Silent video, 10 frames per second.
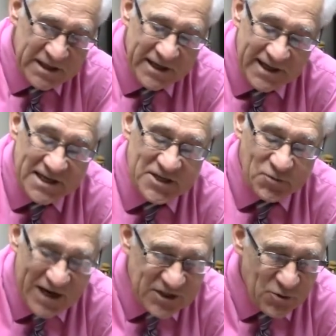In his
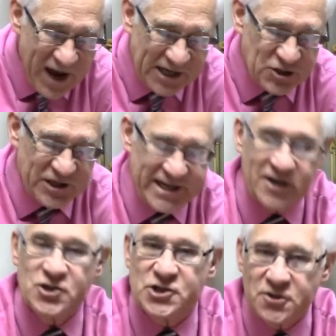resurrection, he
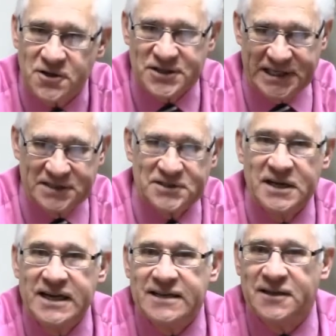assures us
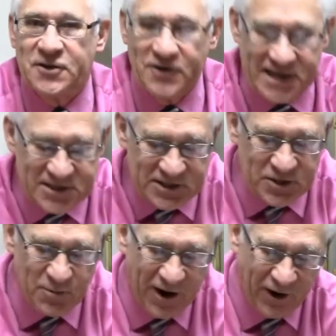that there is a
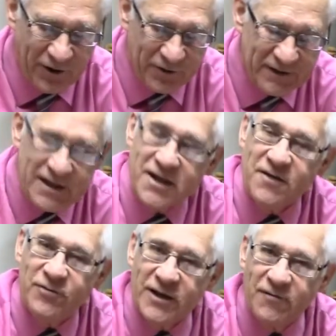tomorrow
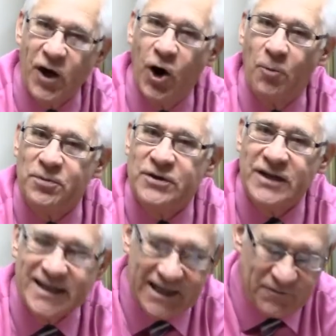full of hope
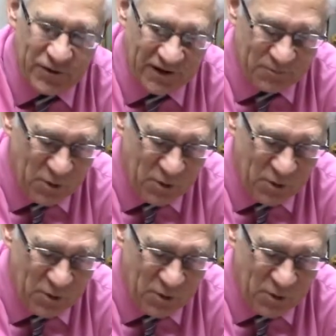and full of